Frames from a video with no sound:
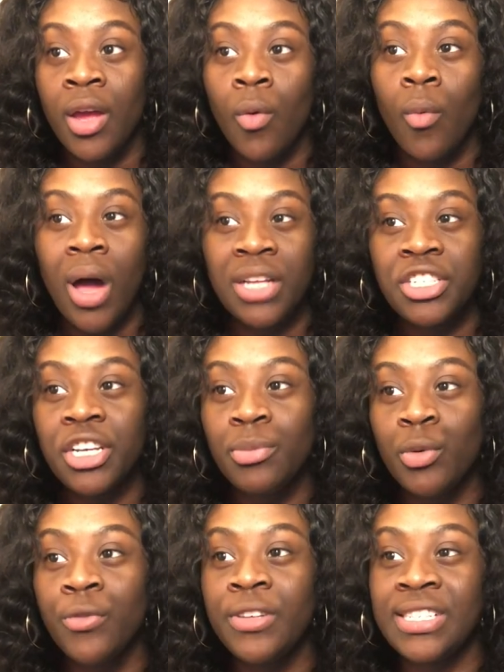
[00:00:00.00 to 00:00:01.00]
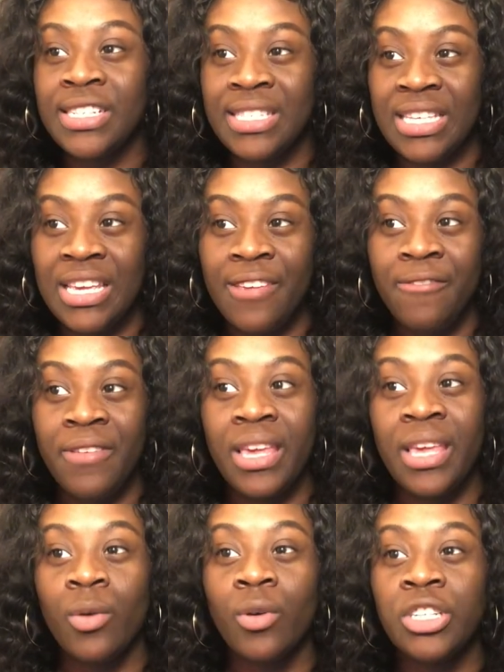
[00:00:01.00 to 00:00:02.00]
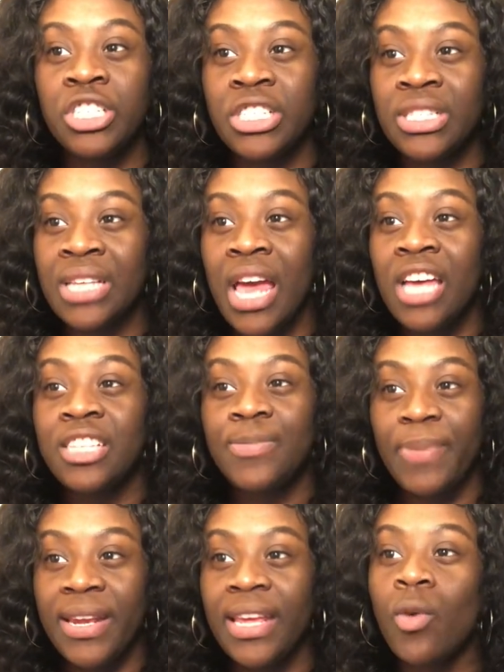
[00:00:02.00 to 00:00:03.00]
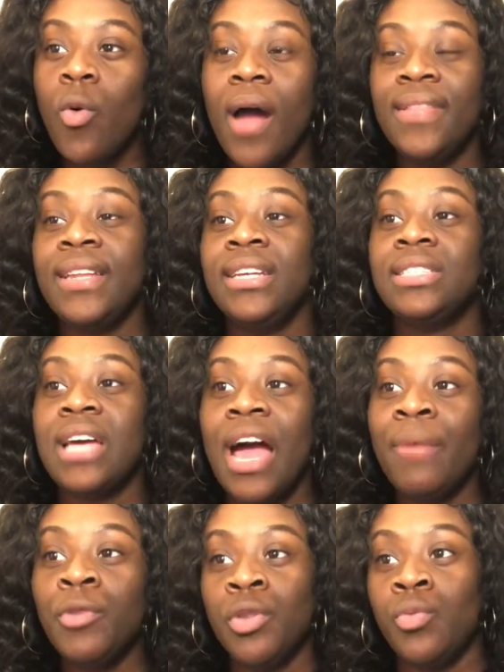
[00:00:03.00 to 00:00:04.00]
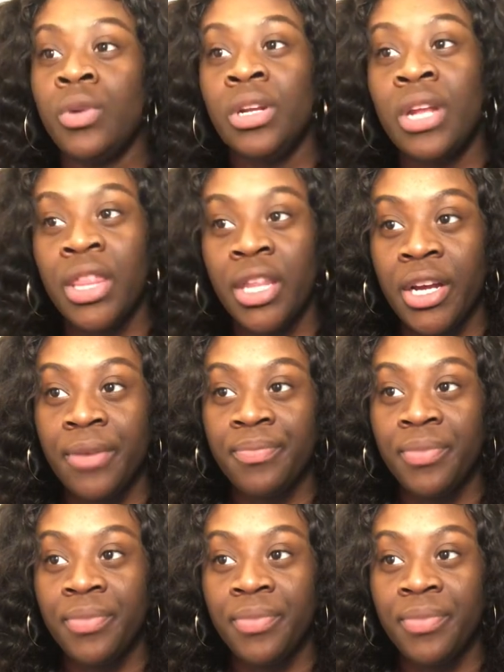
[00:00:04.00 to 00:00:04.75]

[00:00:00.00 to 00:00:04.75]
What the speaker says: watching movies and TV, or just spending quality time with one another,